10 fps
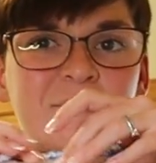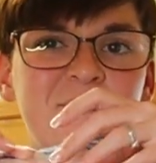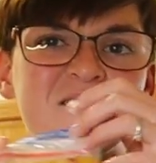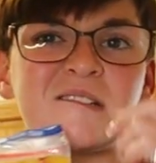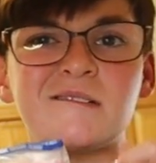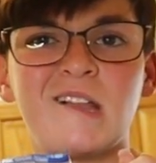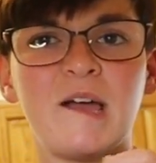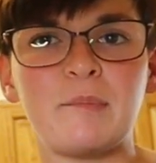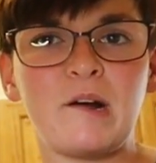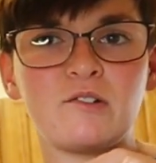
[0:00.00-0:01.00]
this is
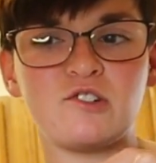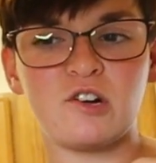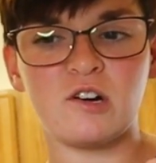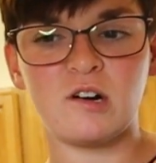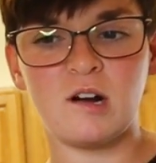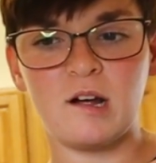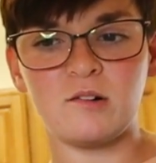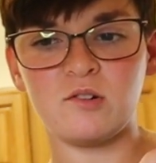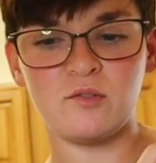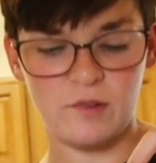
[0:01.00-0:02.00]
light brown sugar. I
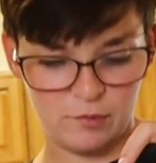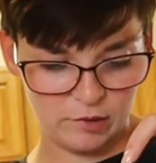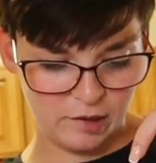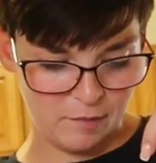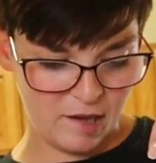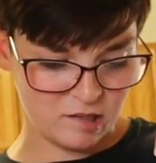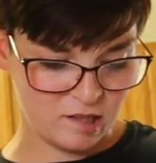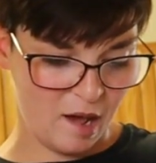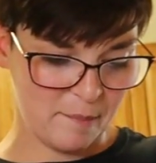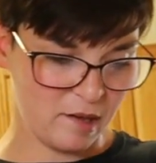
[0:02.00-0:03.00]
don't know if it really makes
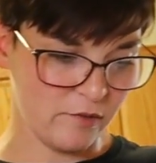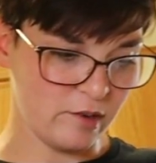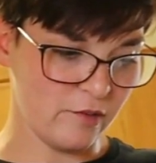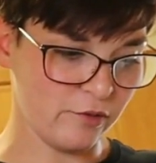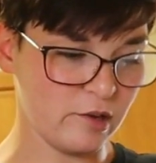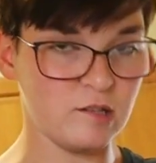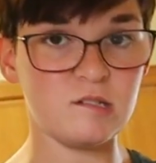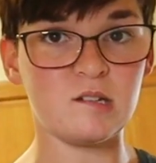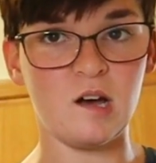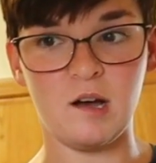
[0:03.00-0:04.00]
that big of a
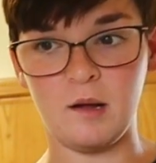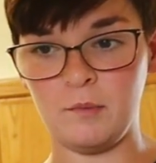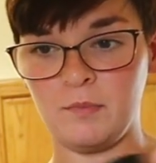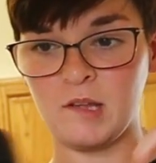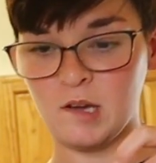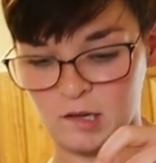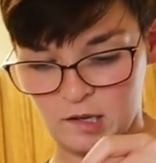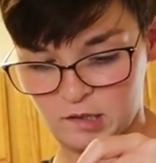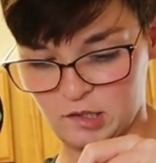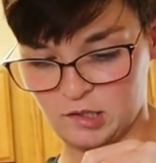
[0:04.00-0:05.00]
difference.
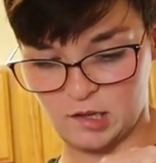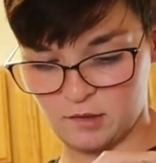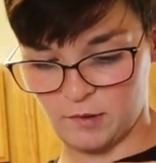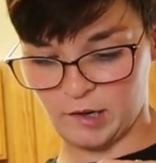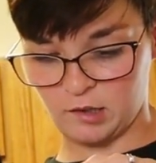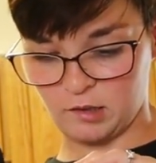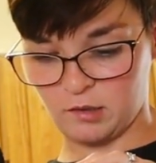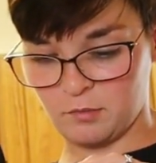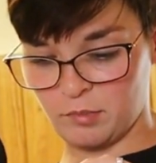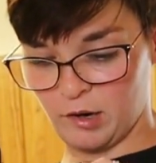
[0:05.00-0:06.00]
It just says
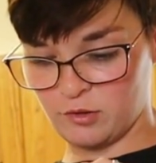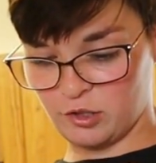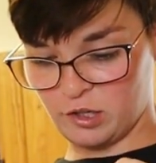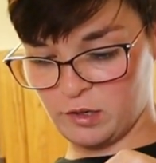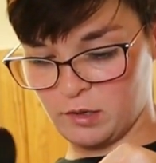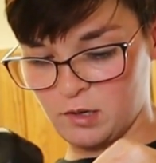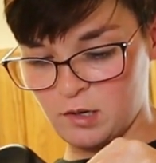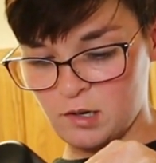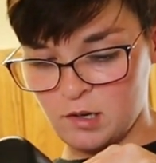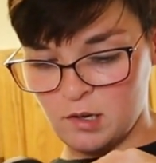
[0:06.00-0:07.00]
regular brown sugar.
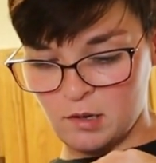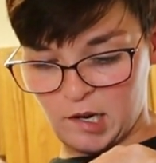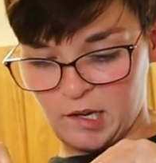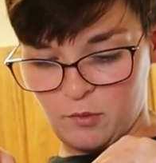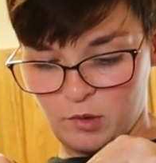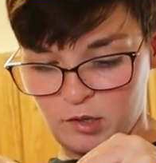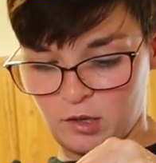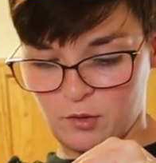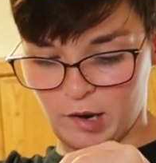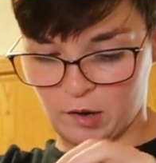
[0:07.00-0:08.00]
I didn't want
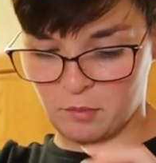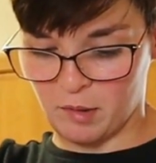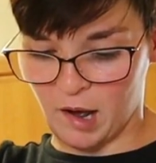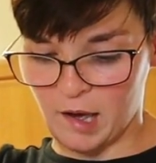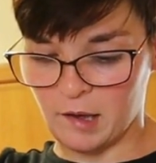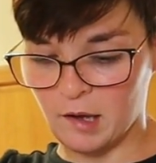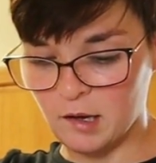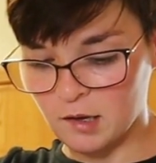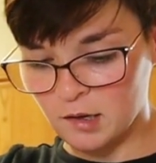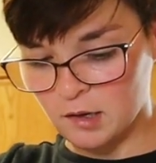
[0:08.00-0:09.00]
to go out and buy
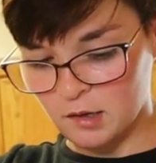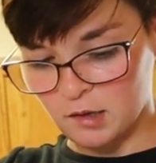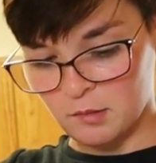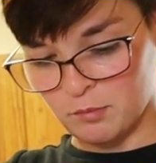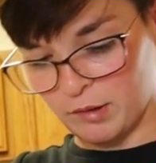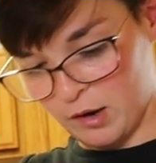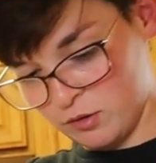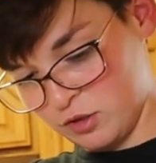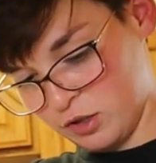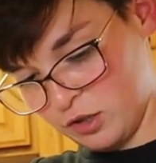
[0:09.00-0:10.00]

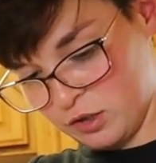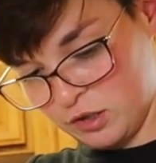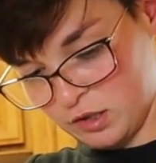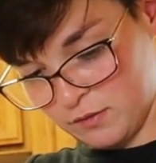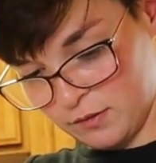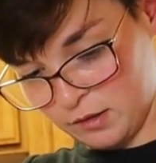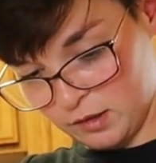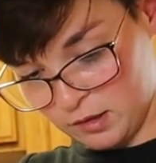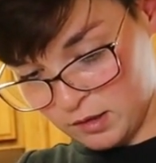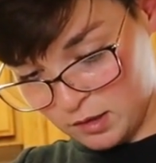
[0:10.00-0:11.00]
brown sugar just for